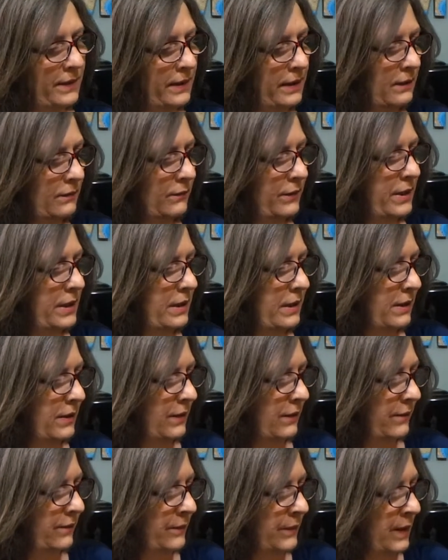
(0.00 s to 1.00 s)
I can read
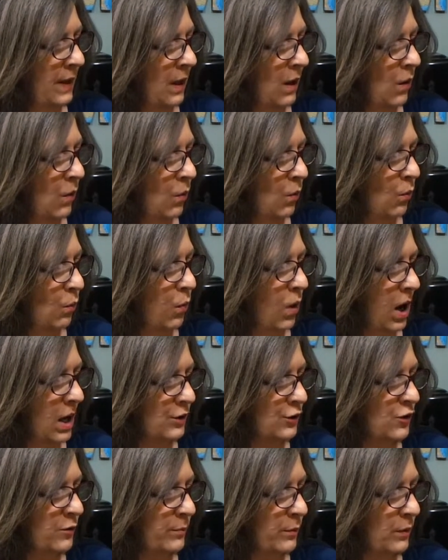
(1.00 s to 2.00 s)
here.
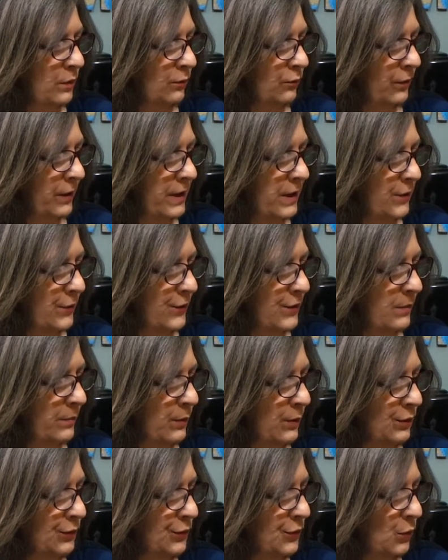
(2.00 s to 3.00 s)
Washable,
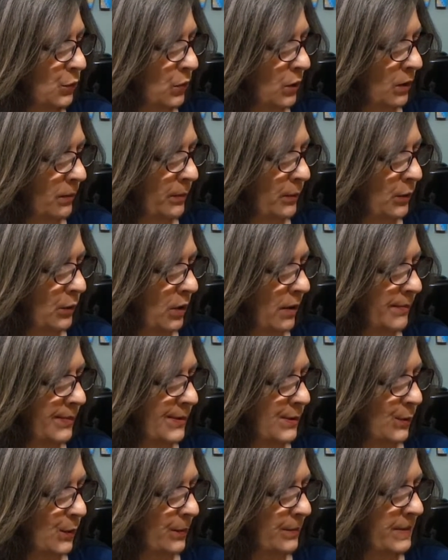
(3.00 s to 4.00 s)
reusable, durable,
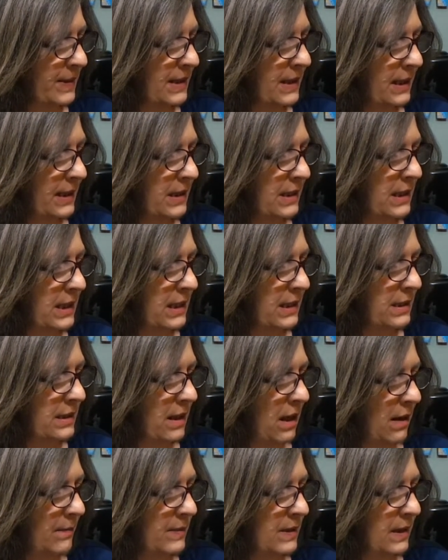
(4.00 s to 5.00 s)
absorbs 16
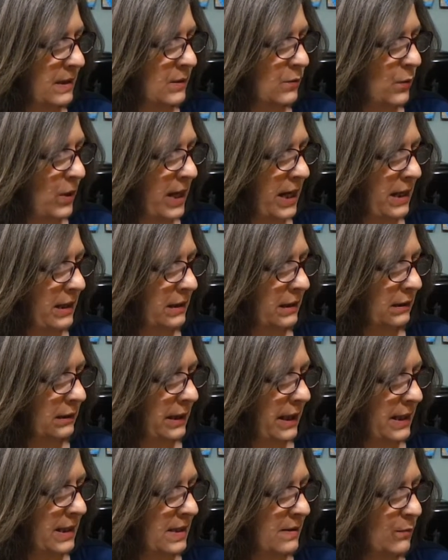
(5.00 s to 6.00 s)
times its weight,
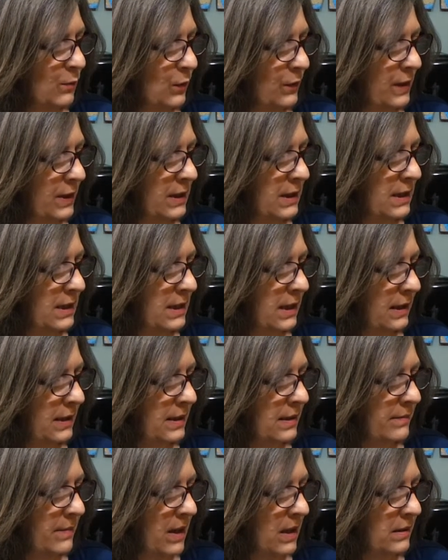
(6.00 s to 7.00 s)
lasts more than
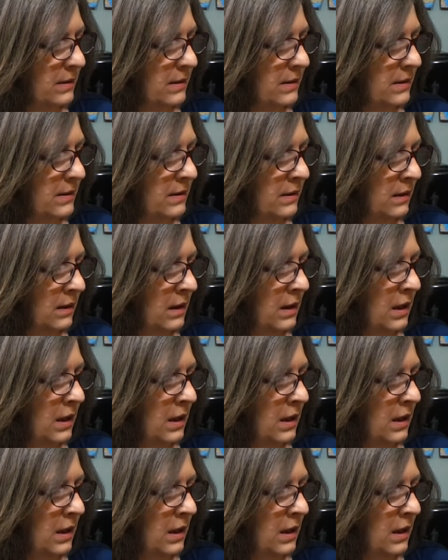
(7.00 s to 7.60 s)
6 months.